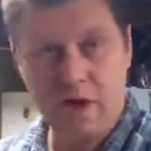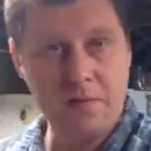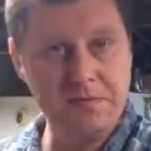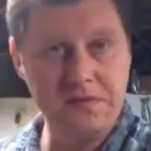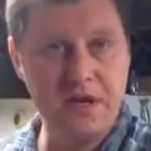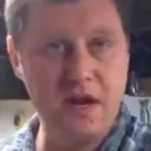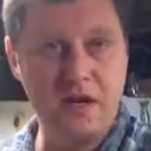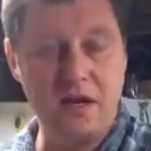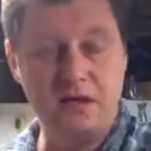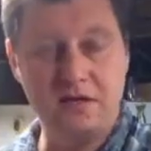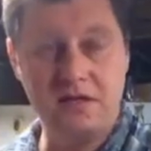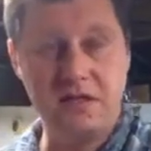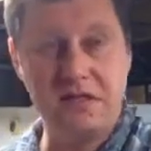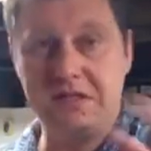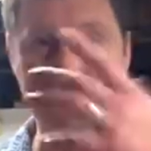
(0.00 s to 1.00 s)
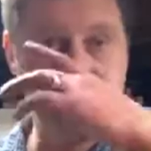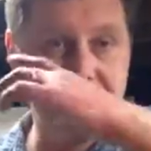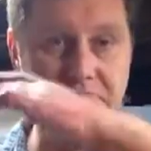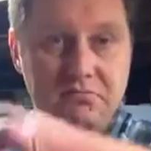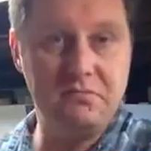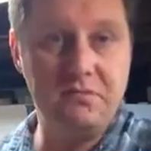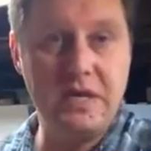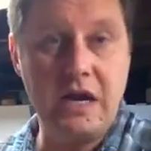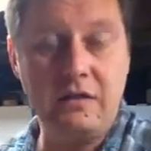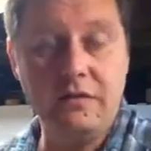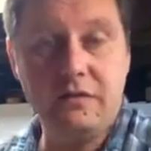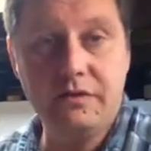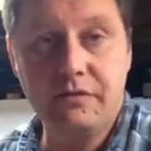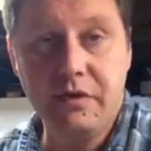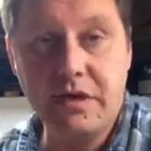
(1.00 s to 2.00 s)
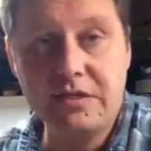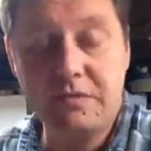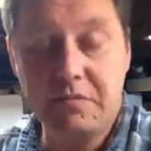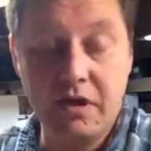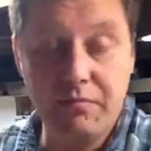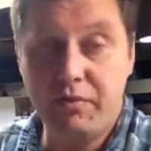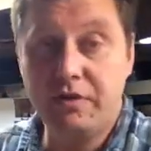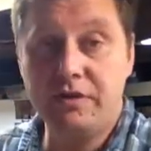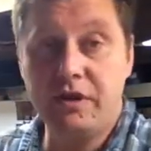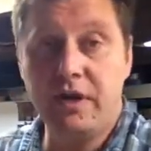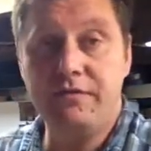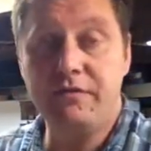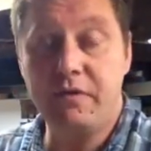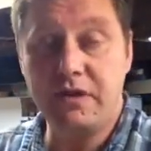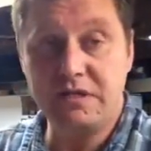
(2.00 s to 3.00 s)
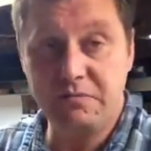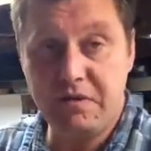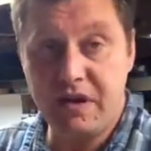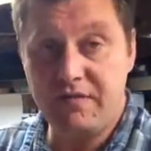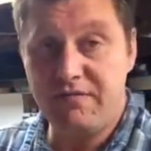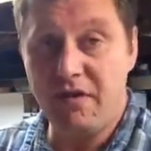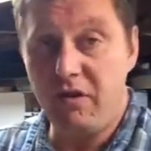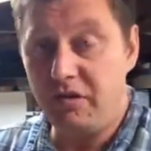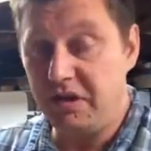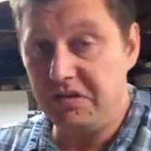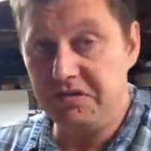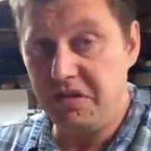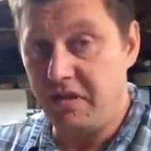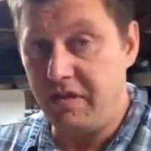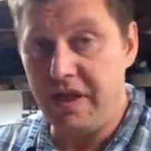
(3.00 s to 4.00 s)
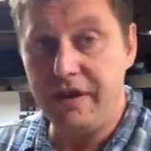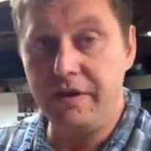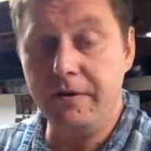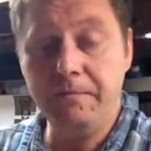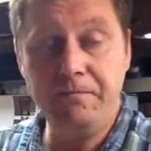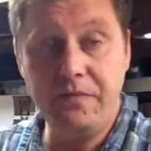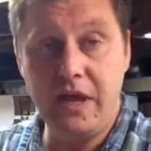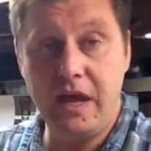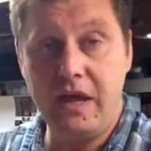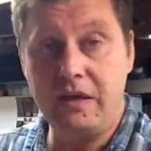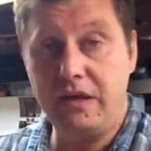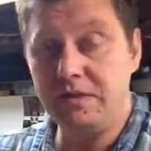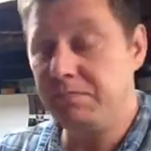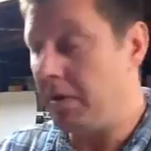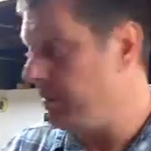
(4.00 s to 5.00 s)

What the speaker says: website and just downloaded the recipe or printed off the recipe, and I followed it to the letter, and it's